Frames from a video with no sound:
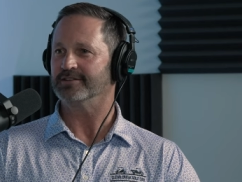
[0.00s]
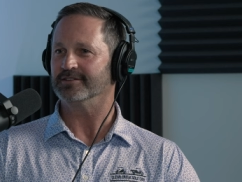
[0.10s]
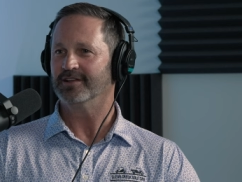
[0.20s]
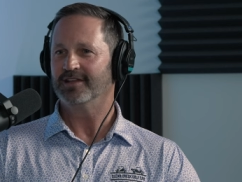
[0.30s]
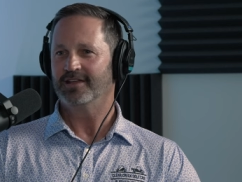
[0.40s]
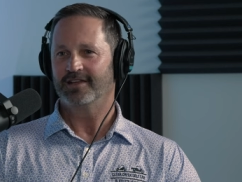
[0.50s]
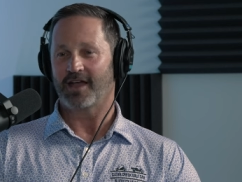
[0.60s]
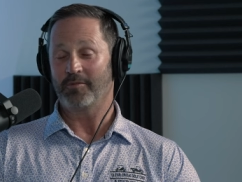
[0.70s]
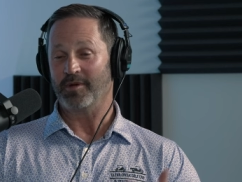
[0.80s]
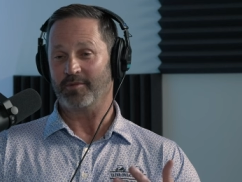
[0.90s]
And
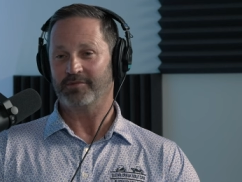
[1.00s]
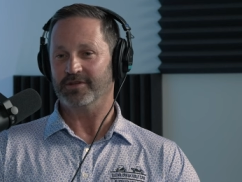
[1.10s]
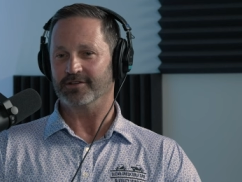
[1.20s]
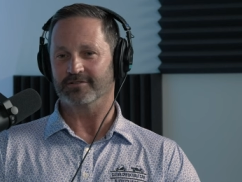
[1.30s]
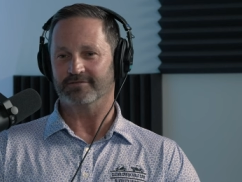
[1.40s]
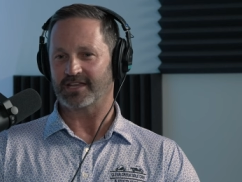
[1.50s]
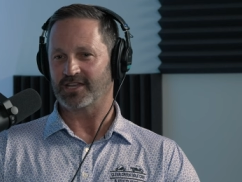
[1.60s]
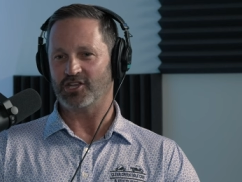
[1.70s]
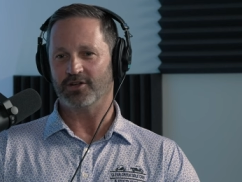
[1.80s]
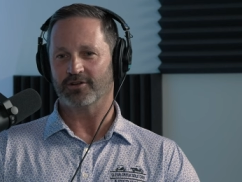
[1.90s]
I remember I'd been there like
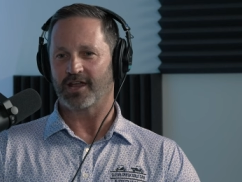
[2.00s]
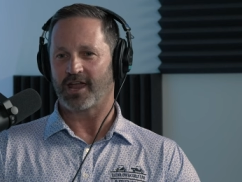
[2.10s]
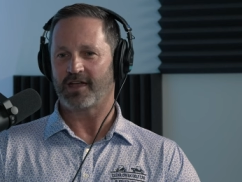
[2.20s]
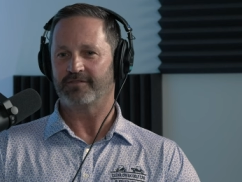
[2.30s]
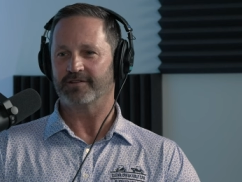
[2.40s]
a year and a half,